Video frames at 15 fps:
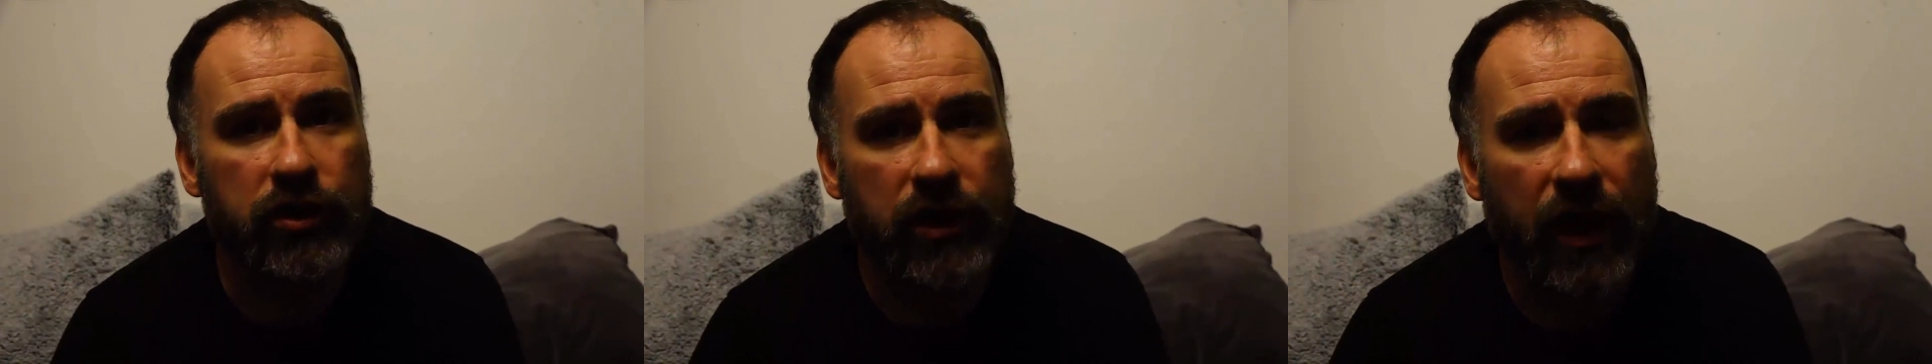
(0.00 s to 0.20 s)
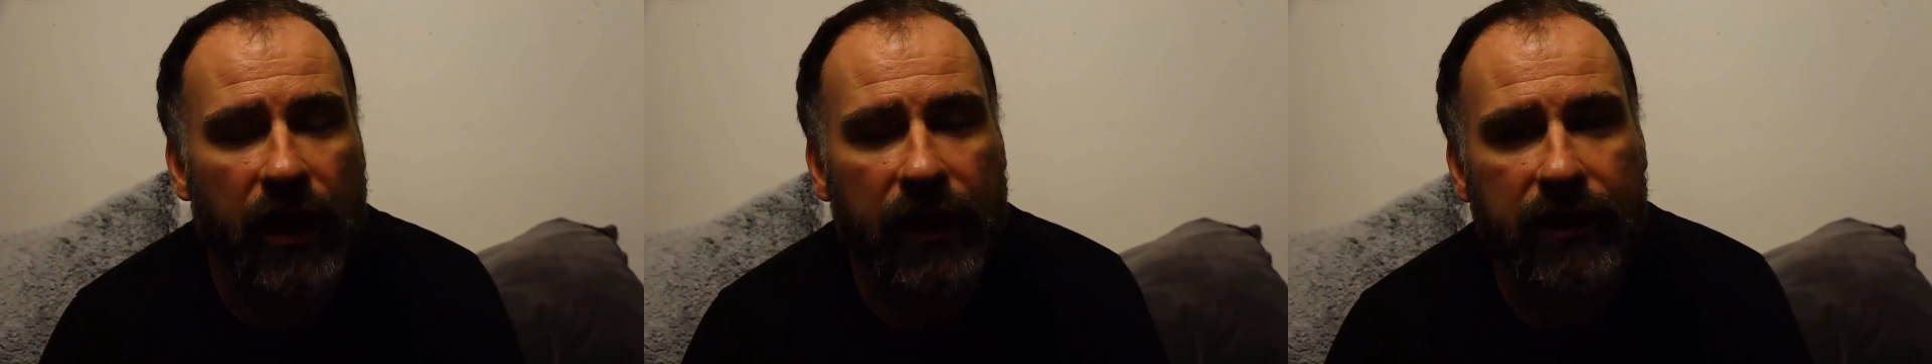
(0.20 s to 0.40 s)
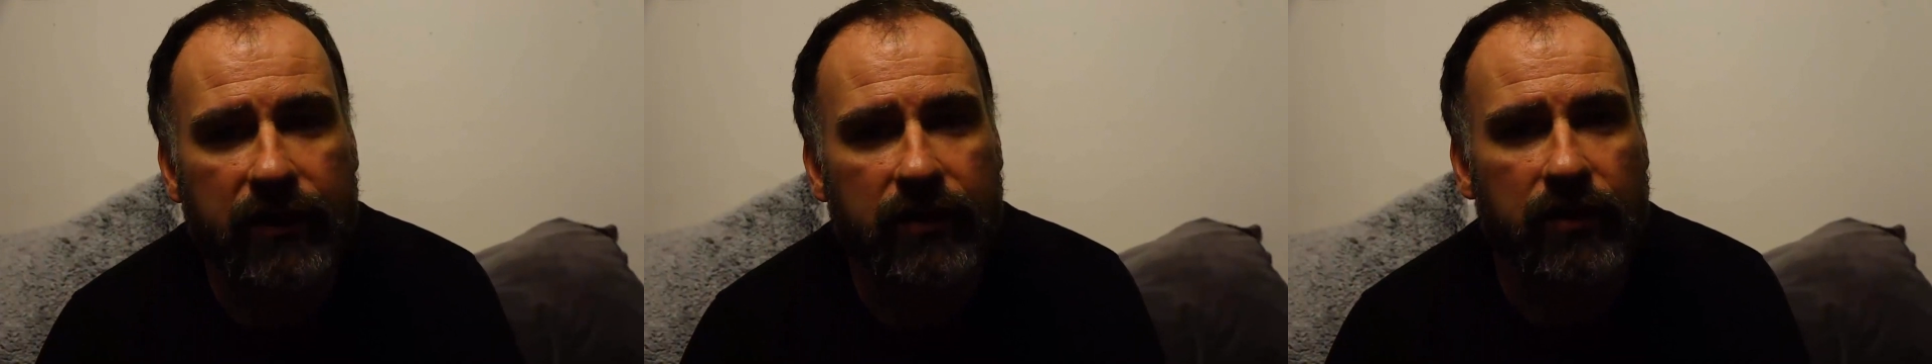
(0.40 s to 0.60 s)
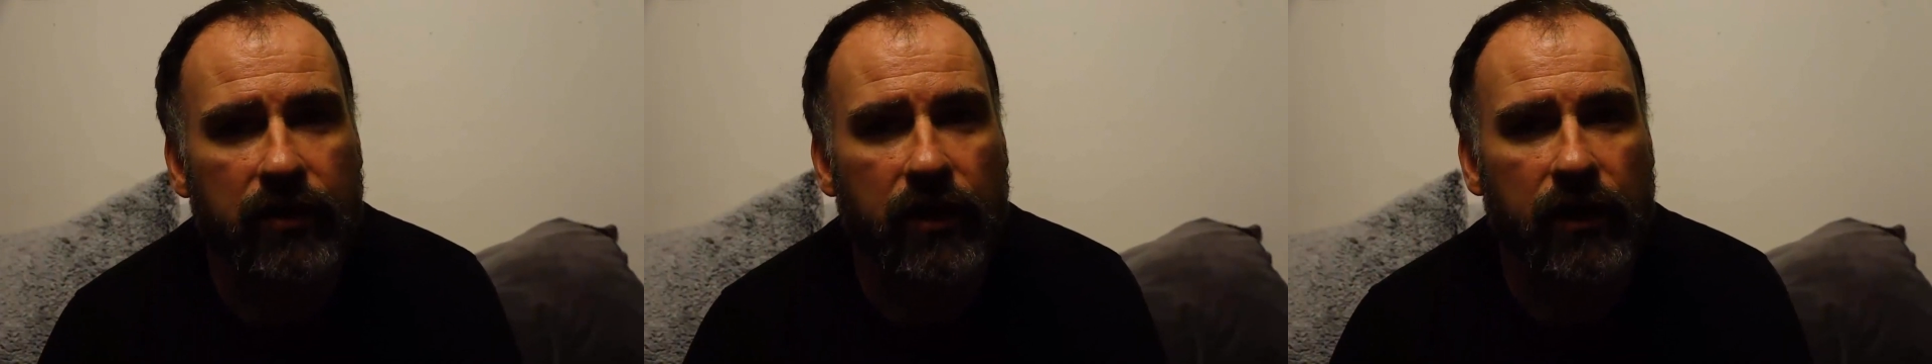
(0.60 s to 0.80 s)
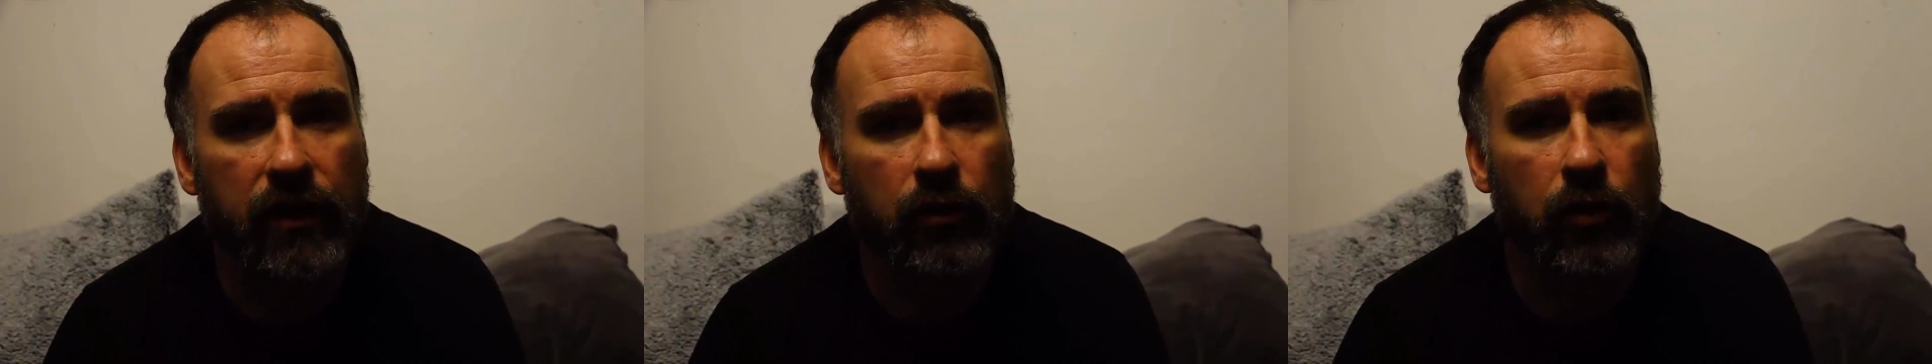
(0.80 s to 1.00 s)
side,
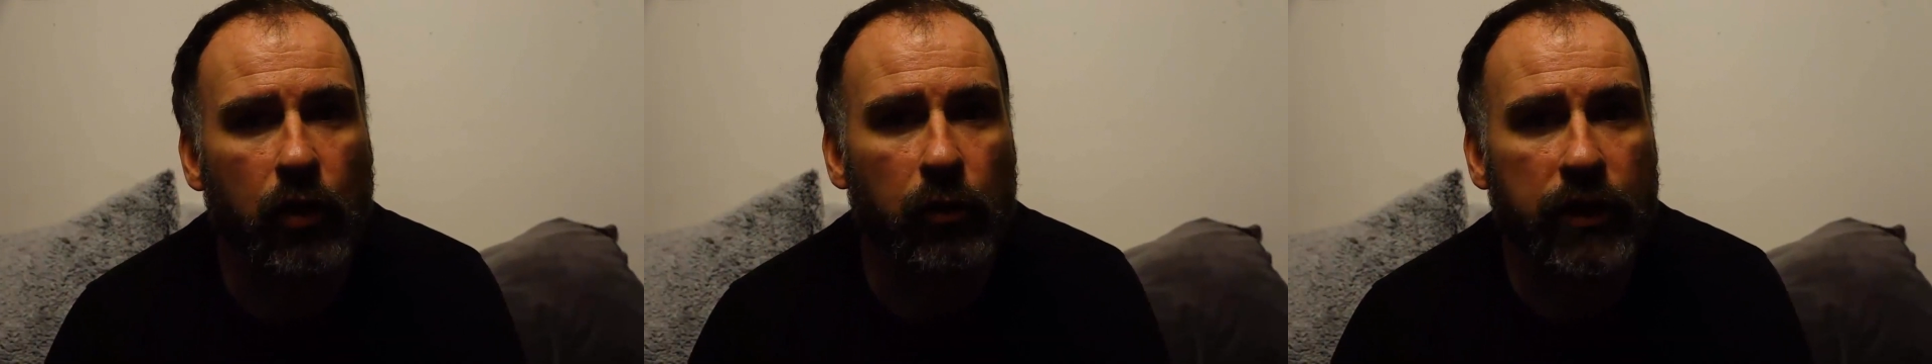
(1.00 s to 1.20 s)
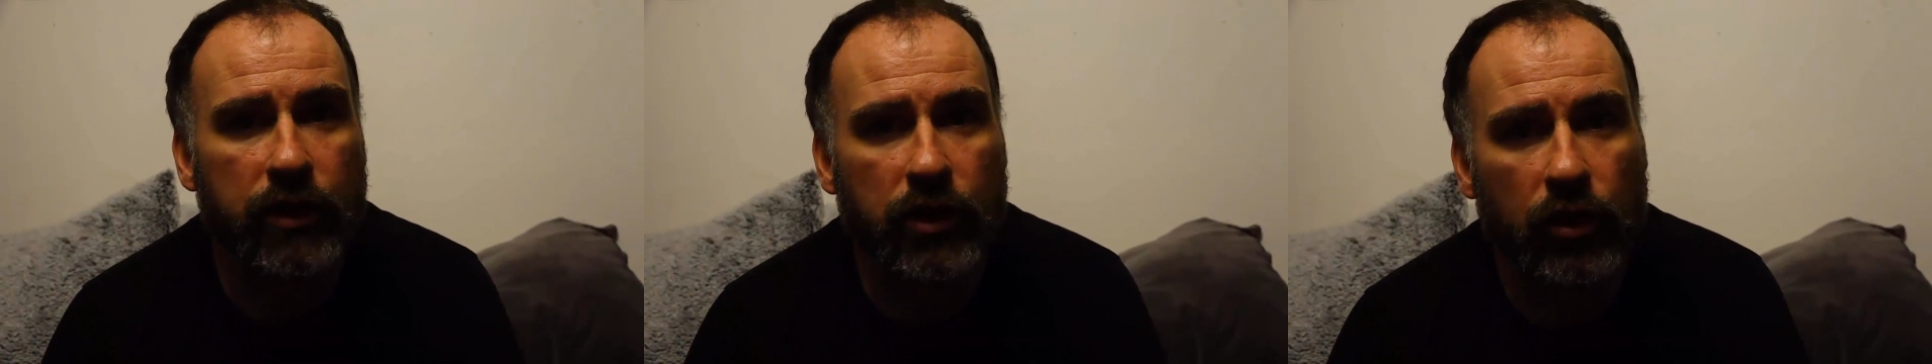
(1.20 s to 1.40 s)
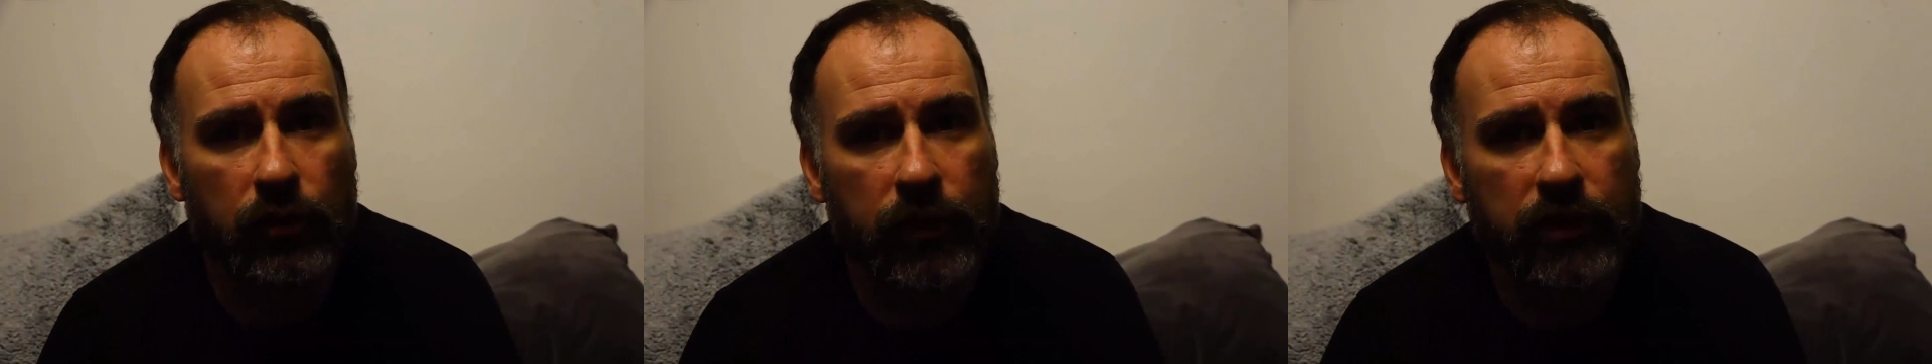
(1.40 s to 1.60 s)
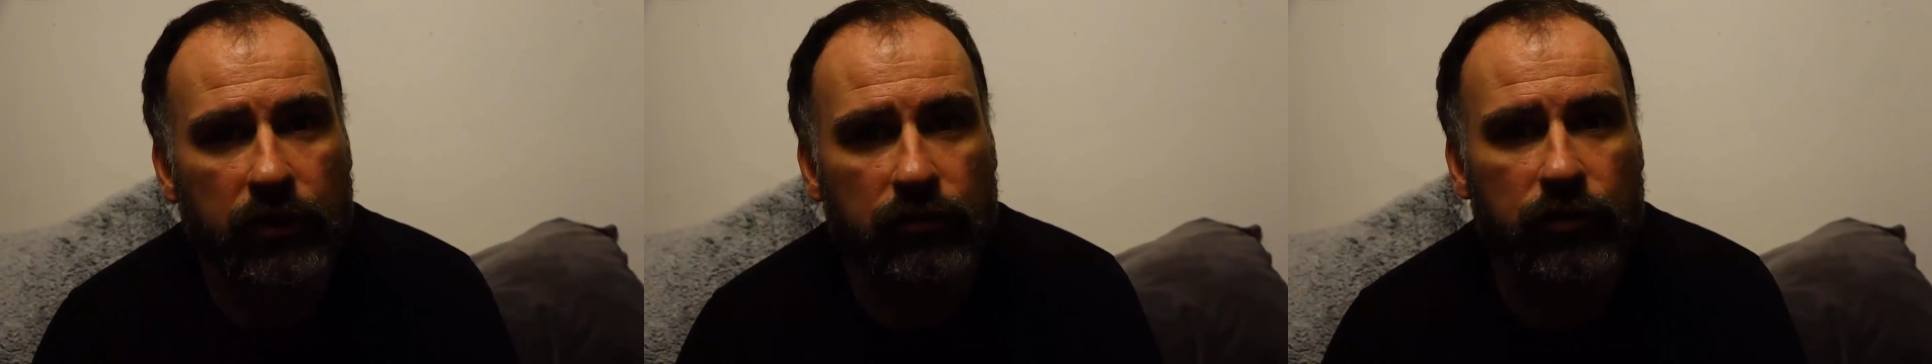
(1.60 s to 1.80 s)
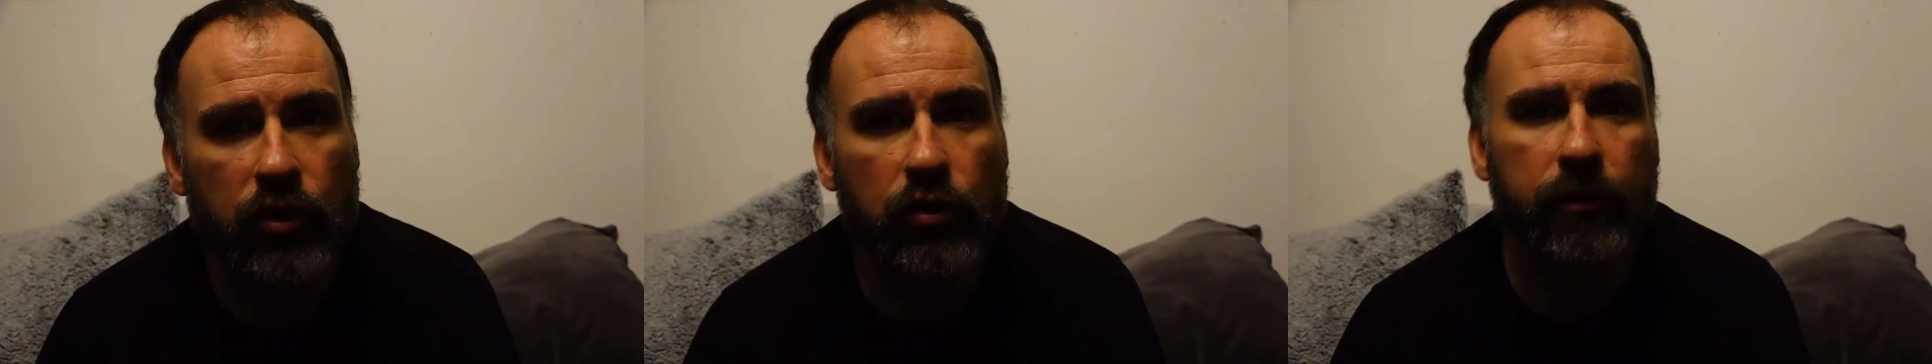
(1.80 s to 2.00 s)
what we do in the
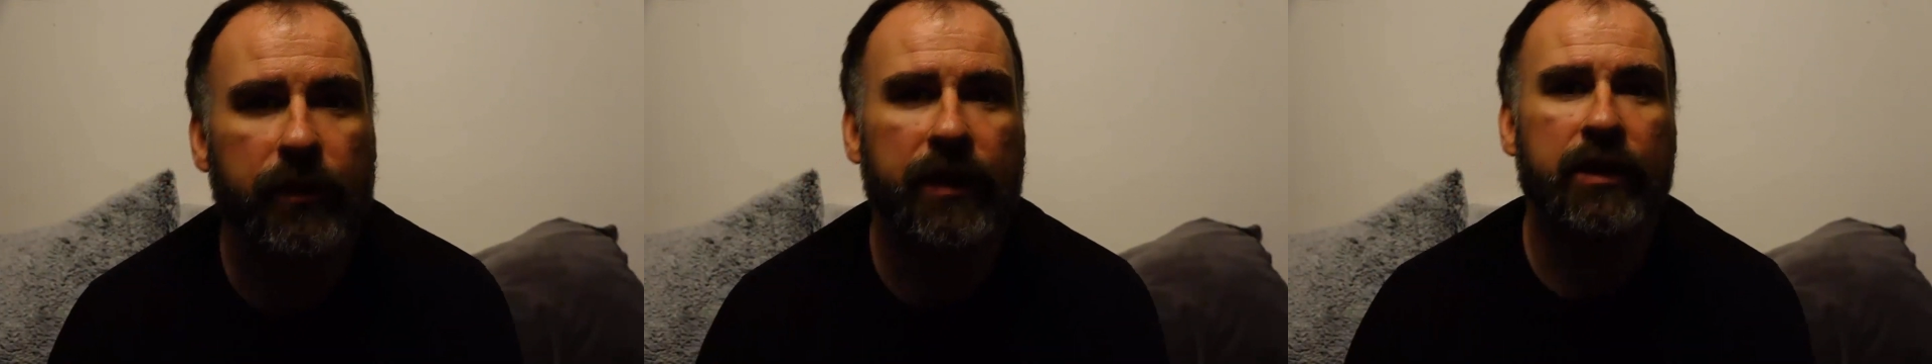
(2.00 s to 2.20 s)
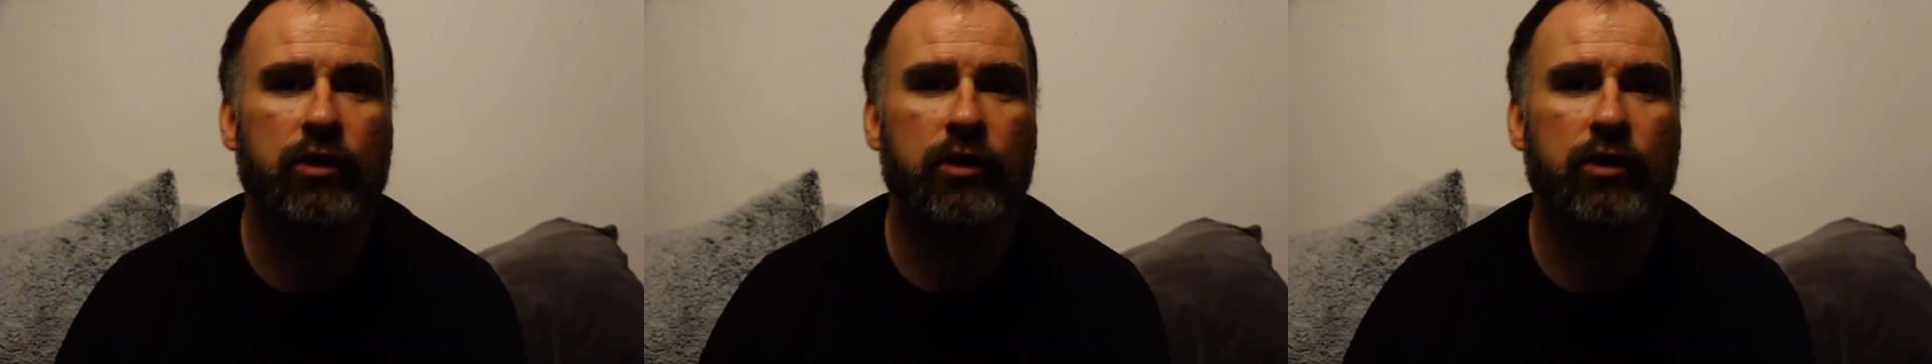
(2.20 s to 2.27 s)
group